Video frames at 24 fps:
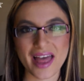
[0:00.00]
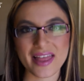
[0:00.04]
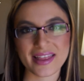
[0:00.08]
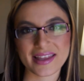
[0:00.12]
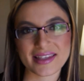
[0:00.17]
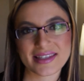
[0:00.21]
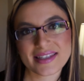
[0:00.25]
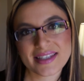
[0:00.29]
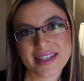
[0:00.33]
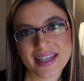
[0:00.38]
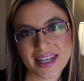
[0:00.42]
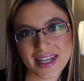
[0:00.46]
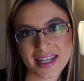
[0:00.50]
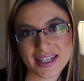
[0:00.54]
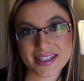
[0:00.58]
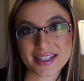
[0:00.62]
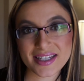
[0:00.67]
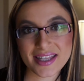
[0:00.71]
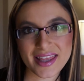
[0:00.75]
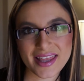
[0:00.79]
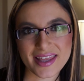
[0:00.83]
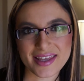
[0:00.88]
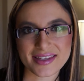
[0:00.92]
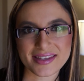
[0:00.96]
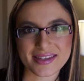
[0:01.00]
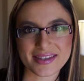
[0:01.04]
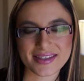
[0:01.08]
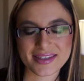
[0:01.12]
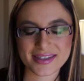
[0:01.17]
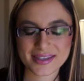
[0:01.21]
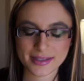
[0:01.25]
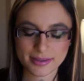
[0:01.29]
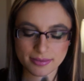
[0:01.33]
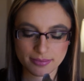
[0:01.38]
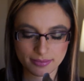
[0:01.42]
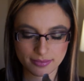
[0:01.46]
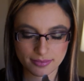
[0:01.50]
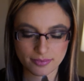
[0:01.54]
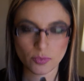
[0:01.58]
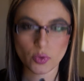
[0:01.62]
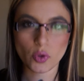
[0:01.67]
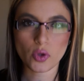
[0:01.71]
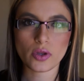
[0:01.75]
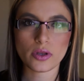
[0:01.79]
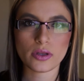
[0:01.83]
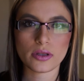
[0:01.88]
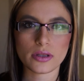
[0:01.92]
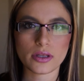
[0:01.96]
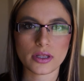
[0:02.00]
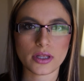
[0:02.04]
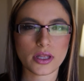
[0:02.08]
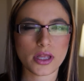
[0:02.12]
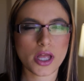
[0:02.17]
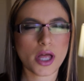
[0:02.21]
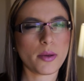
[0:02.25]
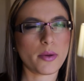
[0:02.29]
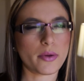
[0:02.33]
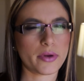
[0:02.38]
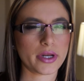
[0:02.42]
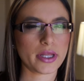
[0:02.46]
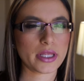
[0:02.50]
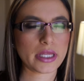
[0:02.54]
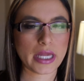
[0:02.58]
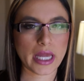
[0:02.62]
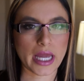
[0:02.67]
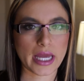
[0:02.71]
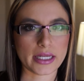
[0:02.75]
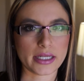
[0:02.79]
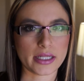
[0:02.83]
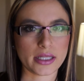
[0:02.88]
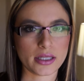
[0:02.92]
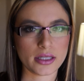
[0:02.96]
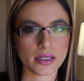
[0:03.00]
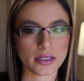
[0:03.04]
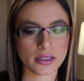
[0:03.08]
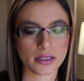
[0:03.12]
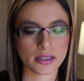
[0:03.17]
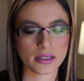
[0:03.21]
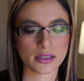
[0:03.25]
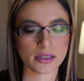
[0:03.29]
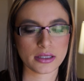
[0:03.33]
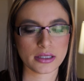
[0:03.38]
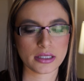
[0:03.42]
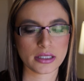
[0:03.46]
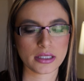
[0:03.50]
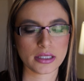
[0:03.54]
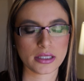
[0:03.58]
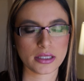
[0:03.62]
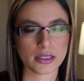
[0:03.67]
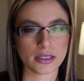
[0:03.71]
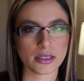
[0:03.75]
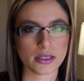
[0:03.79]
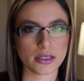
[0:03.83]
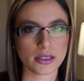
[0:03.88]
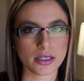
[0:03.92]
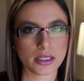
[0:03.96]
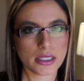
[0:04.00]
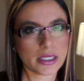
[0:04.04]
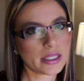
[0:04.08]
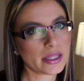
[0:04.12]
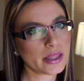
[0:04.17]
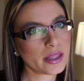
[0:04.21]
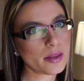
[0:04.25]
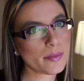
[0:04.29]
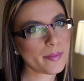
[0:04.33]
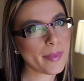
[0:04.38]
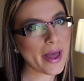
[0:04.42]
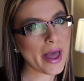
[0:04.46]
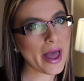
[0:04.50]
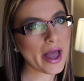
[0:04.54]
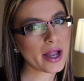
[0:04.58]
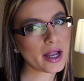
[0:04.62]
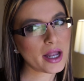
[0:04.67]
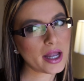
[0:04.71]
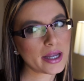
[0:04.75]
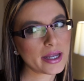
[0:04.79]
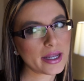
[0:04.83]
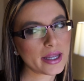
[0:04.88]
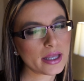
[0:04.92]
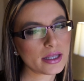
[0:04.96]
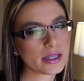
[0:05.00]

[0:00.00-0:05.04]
let's get into this. Well, I'm already kind of in the bag, I